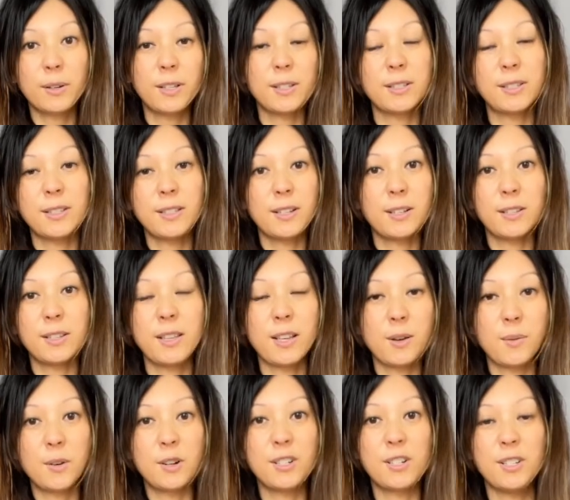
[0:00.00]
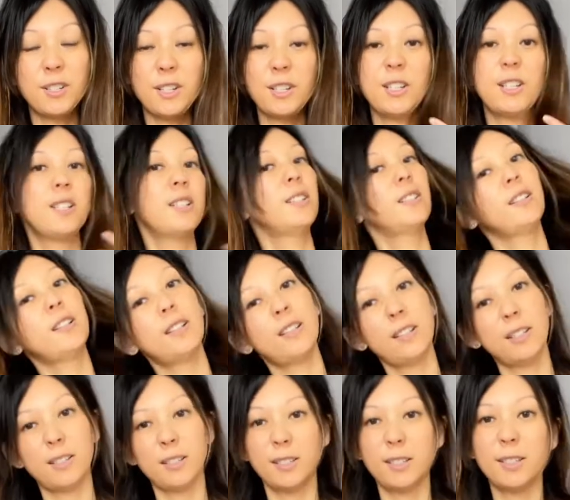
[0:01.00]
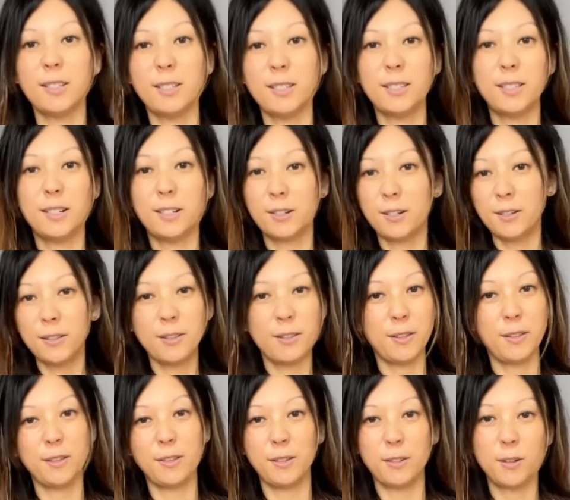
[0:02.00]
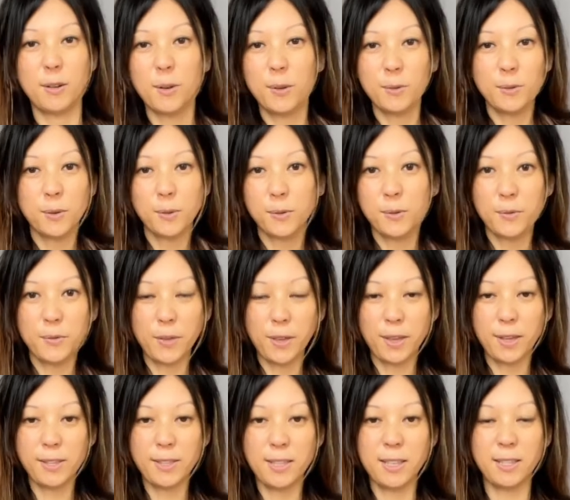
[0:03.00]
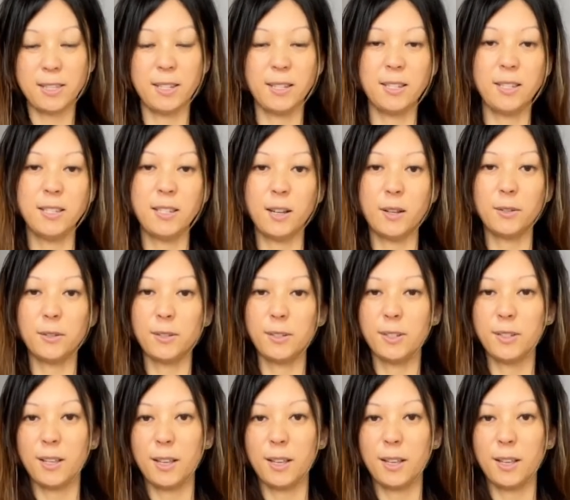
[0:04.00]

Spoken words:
it's not in our tradition, and etc. All sorts of things. They did not